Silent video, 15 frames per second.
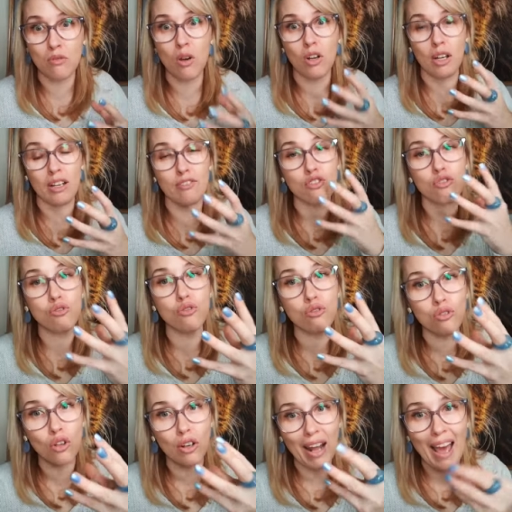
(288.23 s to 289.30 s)
bear the rod, like if you
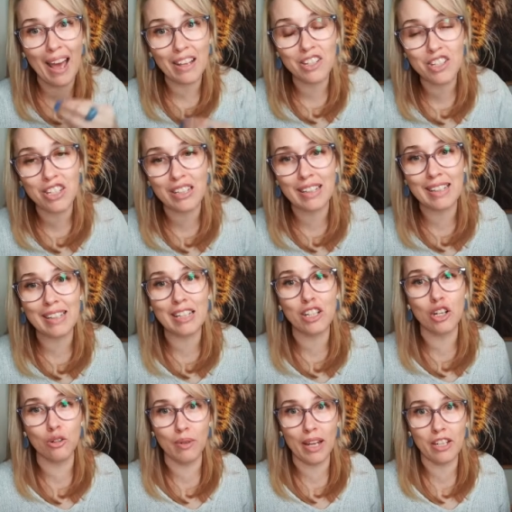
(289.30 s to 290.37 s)
do not
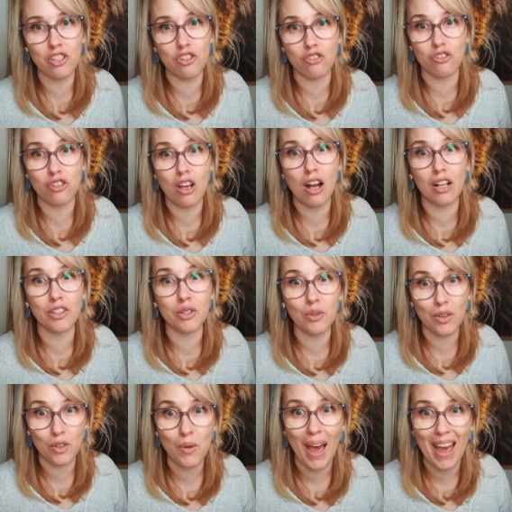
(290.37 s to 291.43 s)
actually correct your
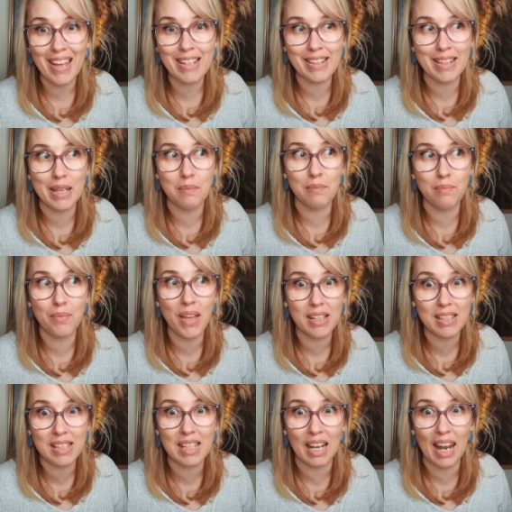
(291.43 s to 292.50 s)
child, you, you hate them.
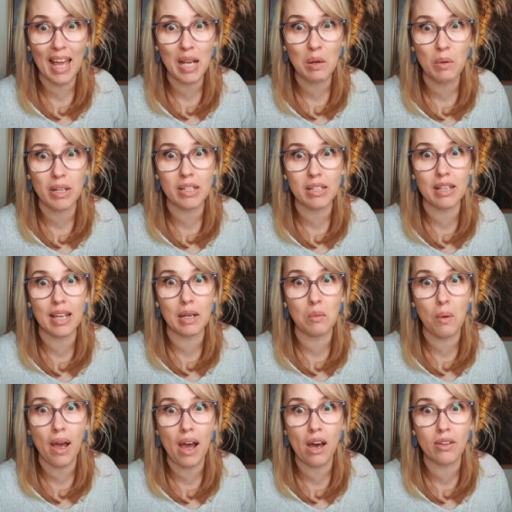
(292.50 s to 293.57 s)
That's the language.
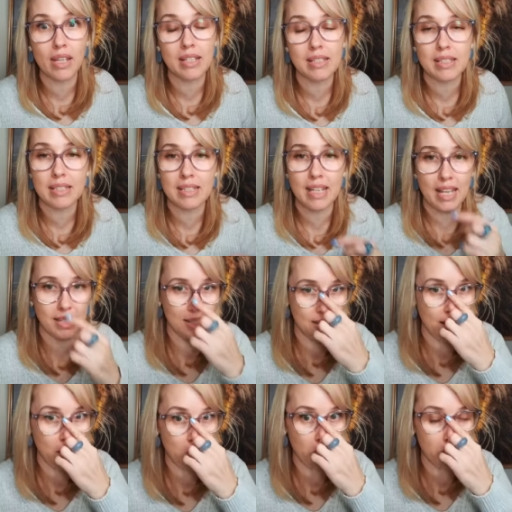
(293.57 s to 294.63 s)
Like, wow, that's
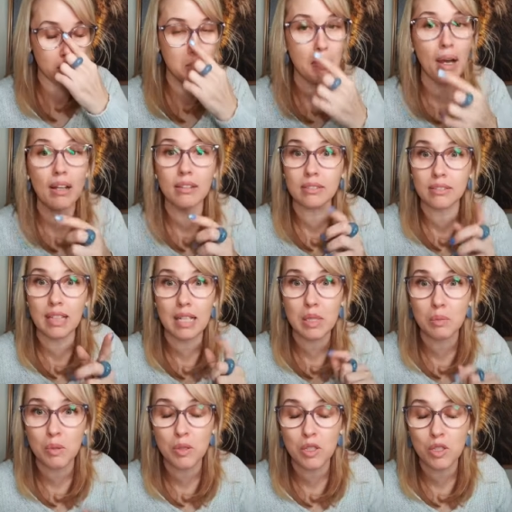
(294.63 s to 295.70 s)
intense language. But
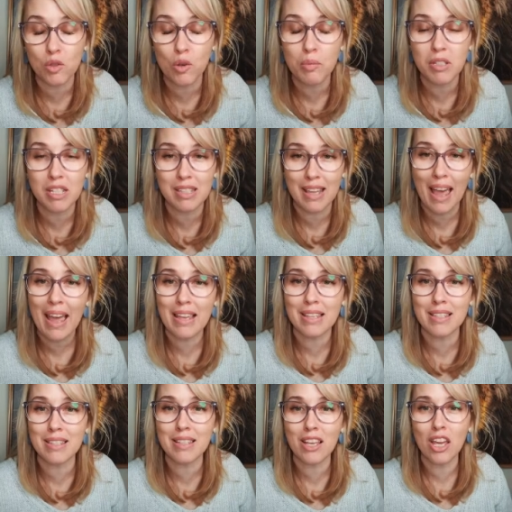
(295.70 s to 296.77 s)
that's what the scripture
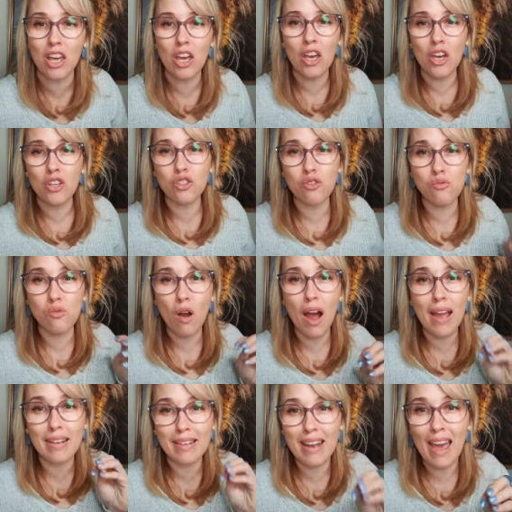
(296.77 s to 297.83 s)
says. So
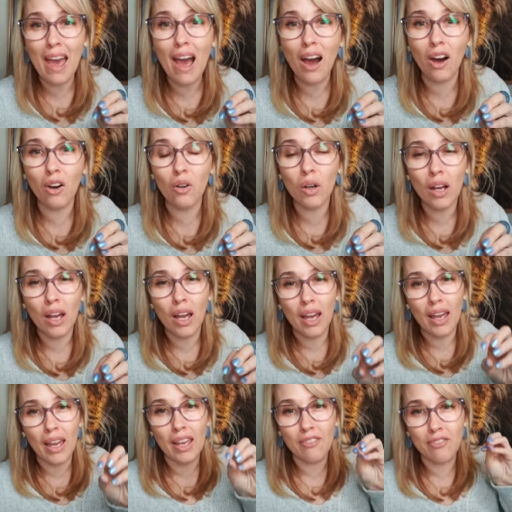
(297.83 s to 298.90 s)
right now,
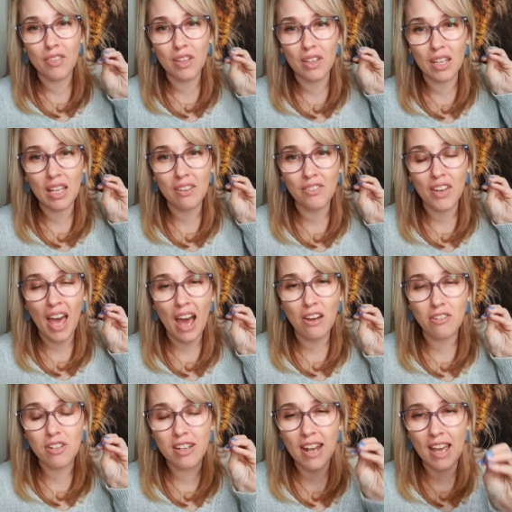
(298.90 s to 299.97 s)
if the if
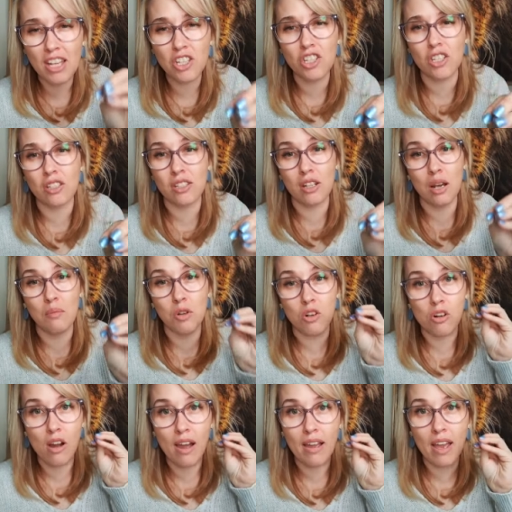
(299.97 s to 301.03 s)
our nations, and
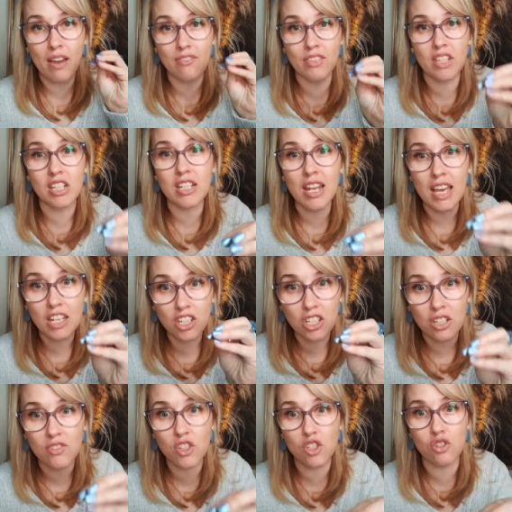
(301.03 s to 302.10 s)
I'm crying out for the
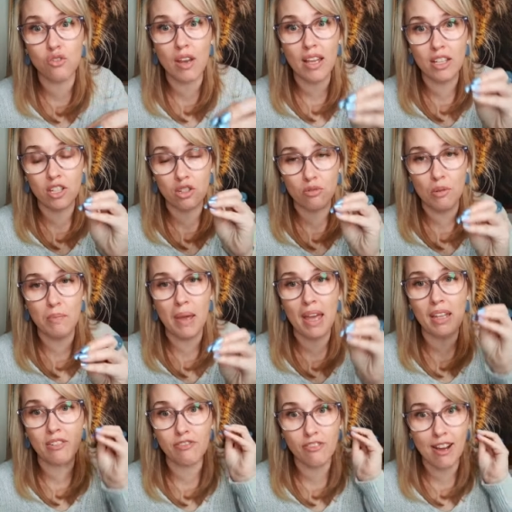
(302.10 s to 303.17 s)
nation of Australia to
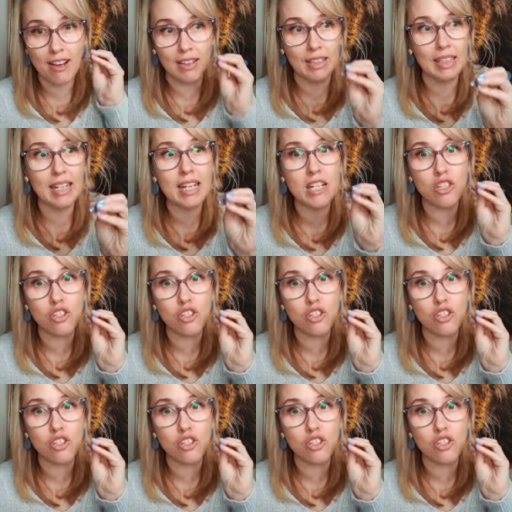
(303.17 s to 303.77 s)
repent, for our